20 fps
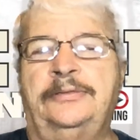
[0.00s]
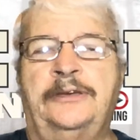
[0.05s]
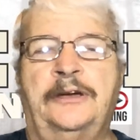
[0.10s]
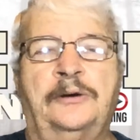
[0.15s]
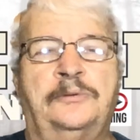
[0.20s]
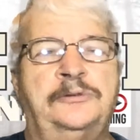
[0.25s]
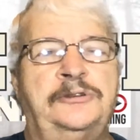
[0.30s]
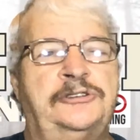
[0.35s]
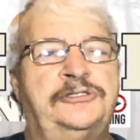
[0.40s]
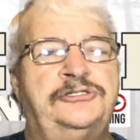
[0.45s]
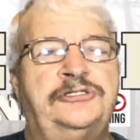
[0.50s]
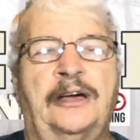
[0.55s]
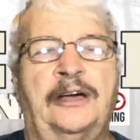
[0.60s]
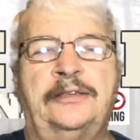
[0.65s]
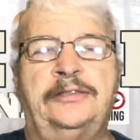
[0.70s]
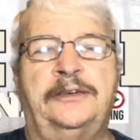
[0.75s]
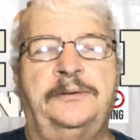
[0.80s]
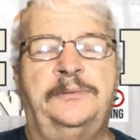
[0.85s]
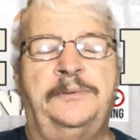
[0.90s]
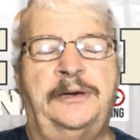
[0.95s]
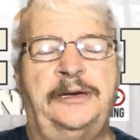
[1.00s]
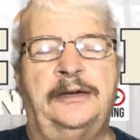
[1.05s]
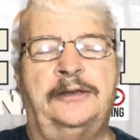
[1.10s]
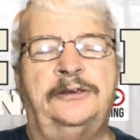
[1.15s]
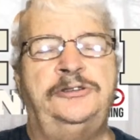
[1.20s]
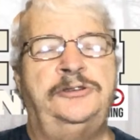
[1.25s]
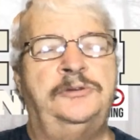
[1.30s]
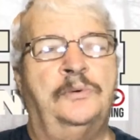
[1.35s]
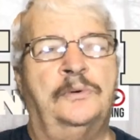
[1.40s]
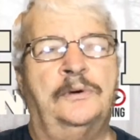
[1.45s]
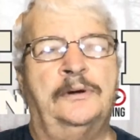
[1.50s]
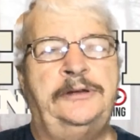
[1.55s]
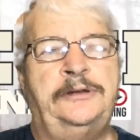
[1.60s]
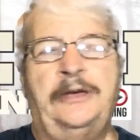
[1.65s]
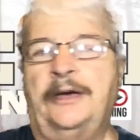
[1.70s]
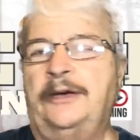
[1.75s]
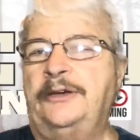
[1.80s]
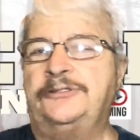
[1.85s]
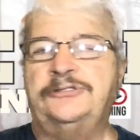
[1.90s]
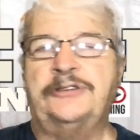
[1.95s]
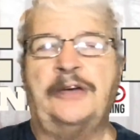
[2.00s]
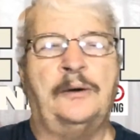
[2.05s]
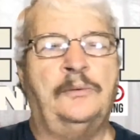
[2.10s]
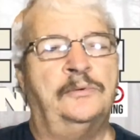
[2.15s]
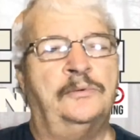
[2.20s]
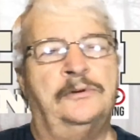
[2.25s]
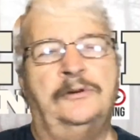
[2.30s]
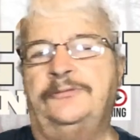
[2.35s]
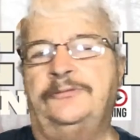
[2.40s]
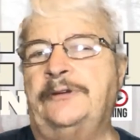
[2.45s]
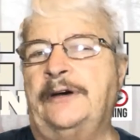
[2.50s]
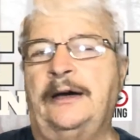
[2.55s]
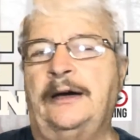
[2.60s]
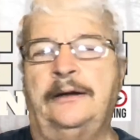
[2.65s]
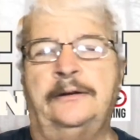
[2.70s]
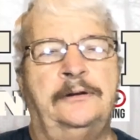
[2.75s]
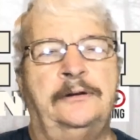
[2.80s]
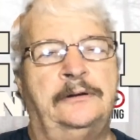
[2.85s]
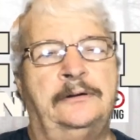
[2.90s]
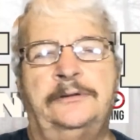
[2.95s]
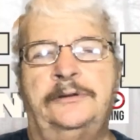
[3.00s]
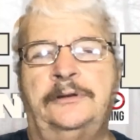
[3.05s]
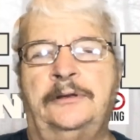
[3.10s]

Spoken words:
would just shake their hand. Yes, I want to find her.